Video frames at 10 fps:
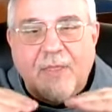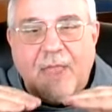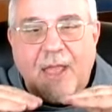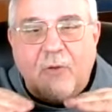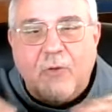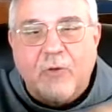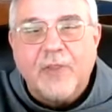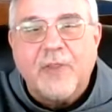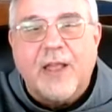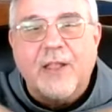that
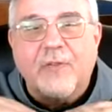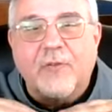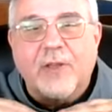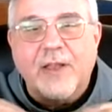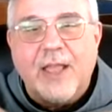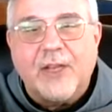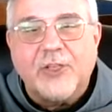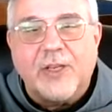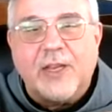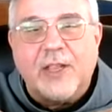horizontal
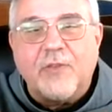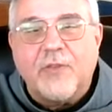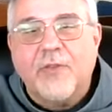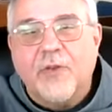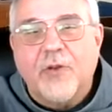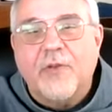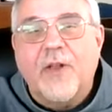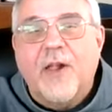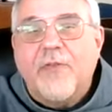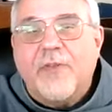connection can serve